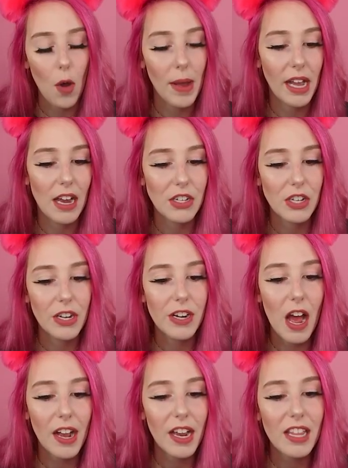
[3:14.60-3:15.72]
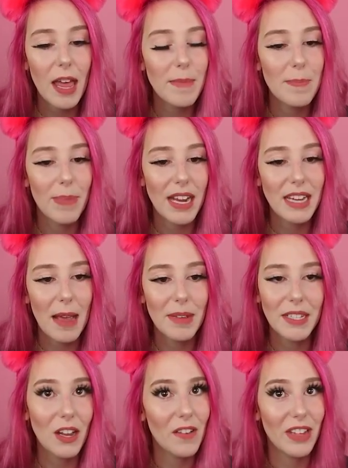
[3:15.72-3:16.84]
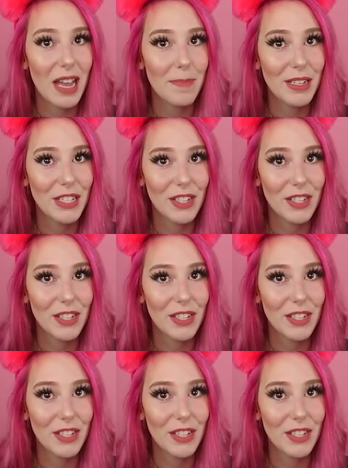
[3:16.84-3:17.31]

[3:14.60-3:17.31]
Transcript: Oh my gosh, they're not gonna let me buy diamonds on a VIP